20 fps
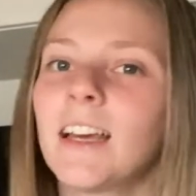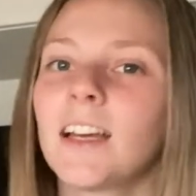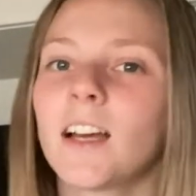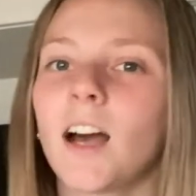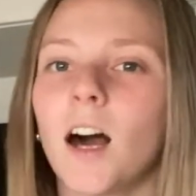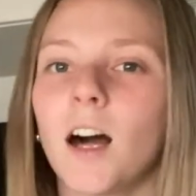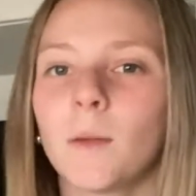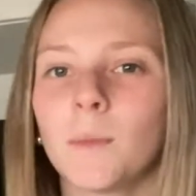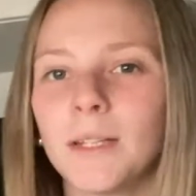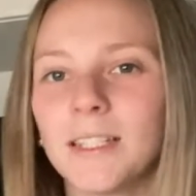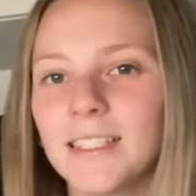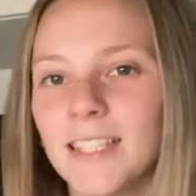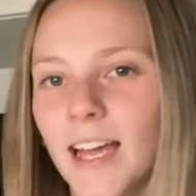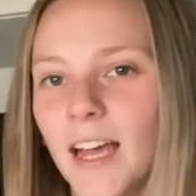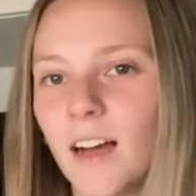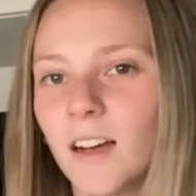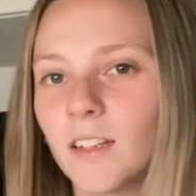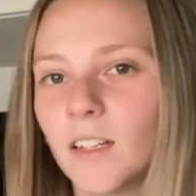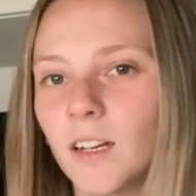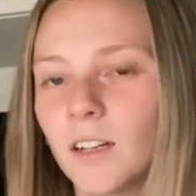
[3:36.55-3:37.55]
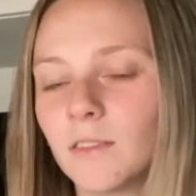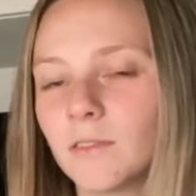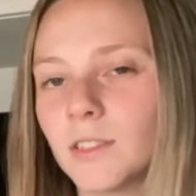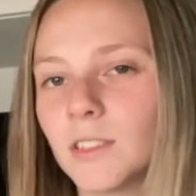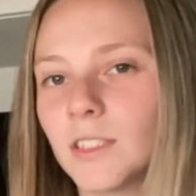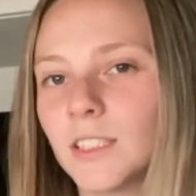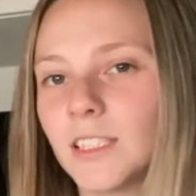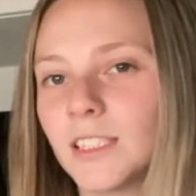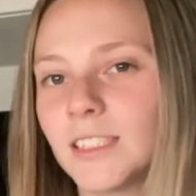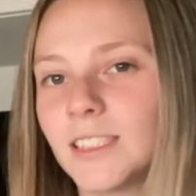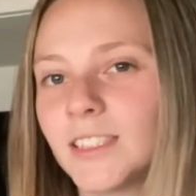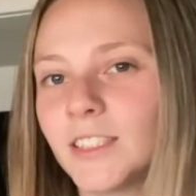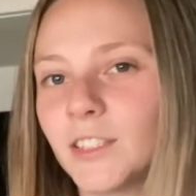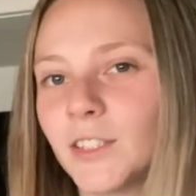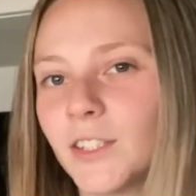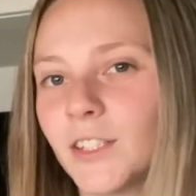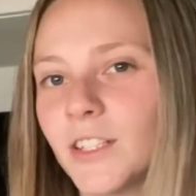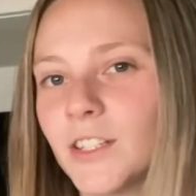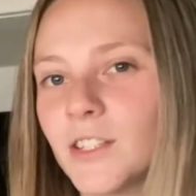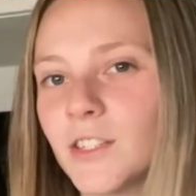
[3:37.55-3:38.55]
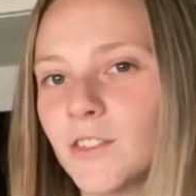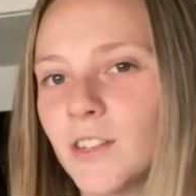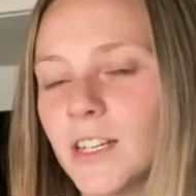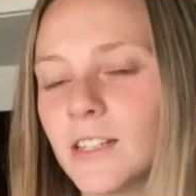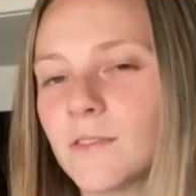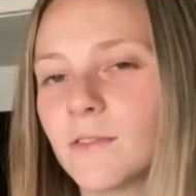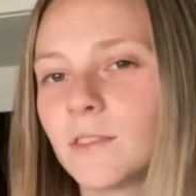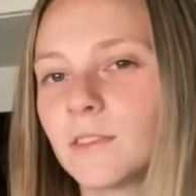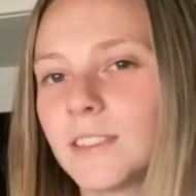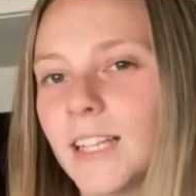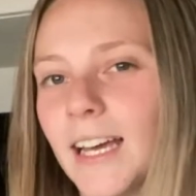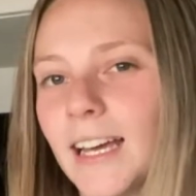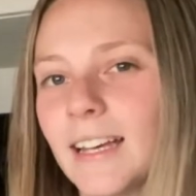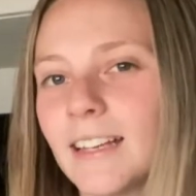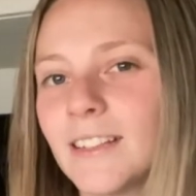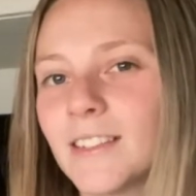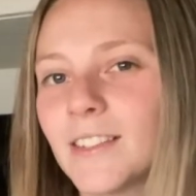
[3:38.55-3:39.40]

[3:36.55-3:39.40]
calming down after a, you know, a stressful day.